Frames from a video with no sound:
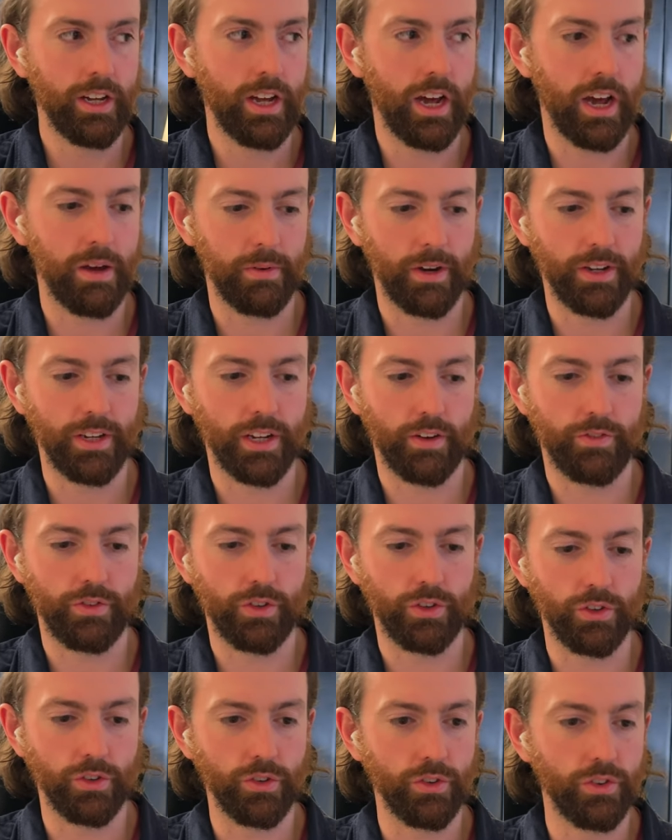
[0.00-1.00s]
I might have to
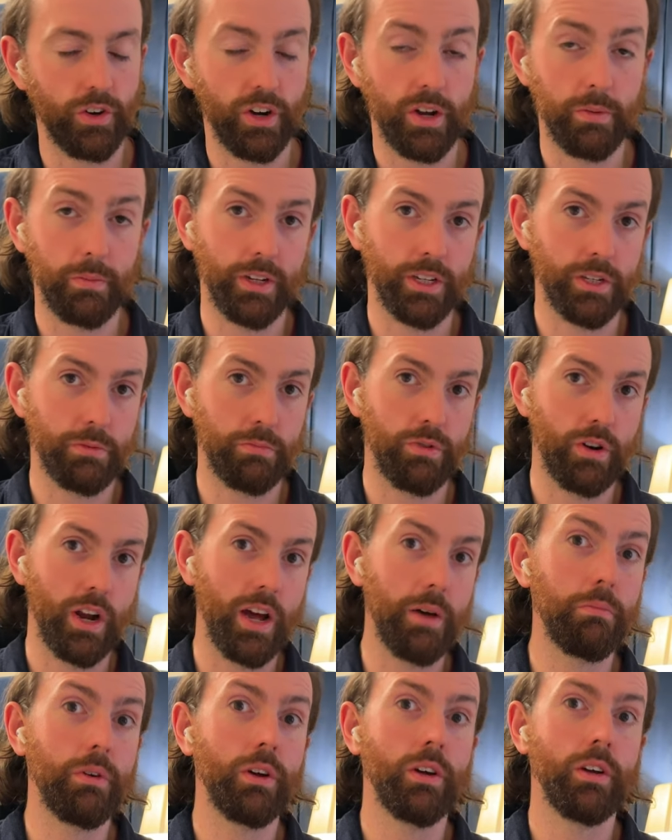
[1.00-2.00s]
do 30 minutes
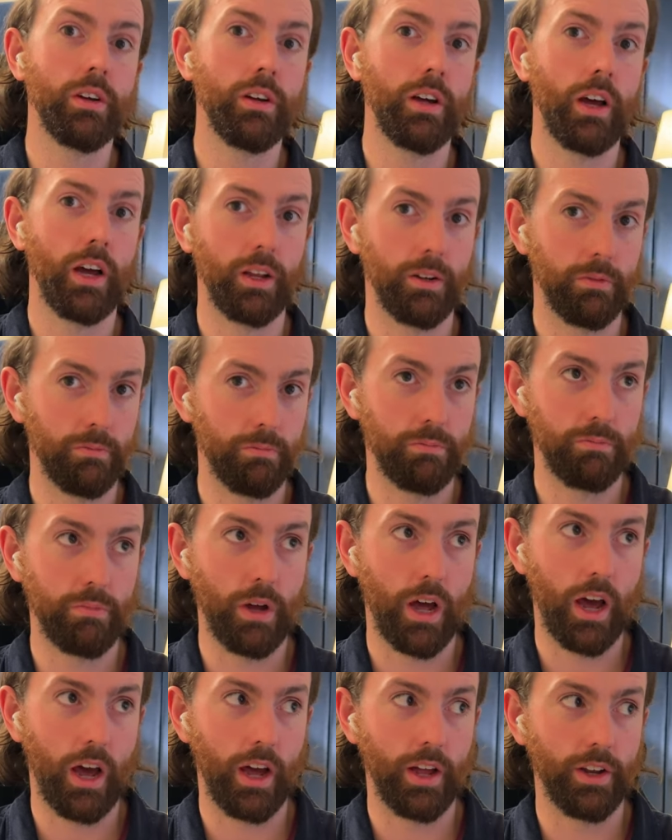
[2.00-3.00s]
prep
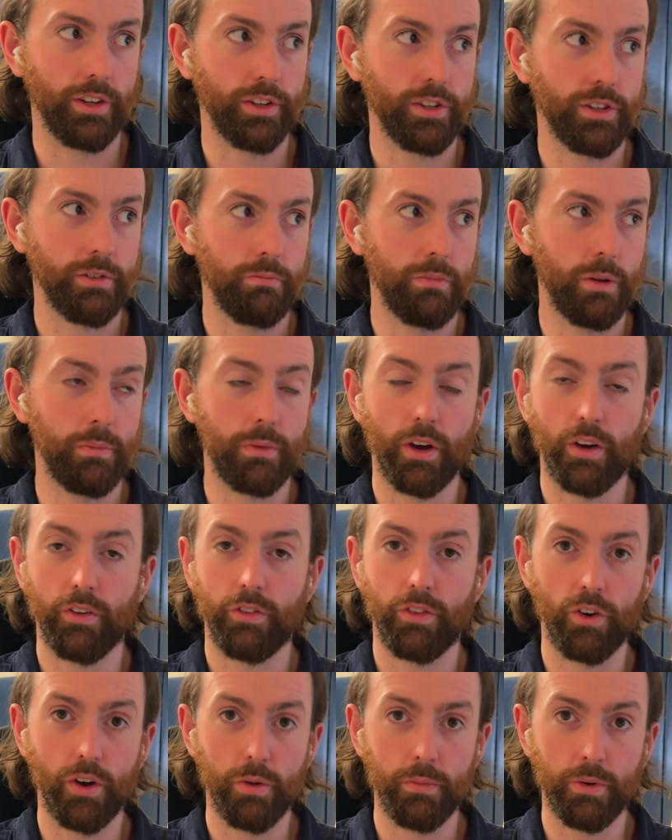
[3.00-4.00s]
and maybe a
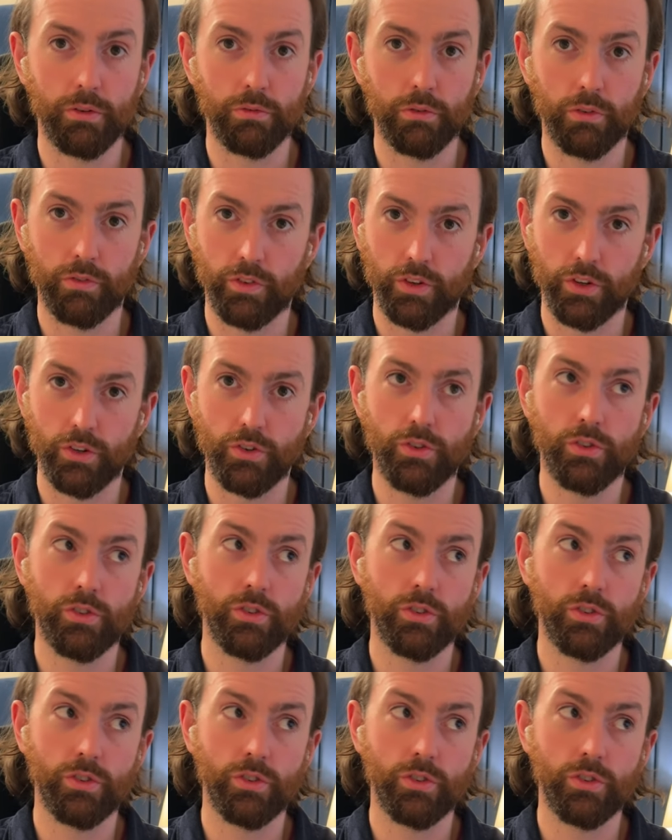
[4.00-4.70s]
30 minute review.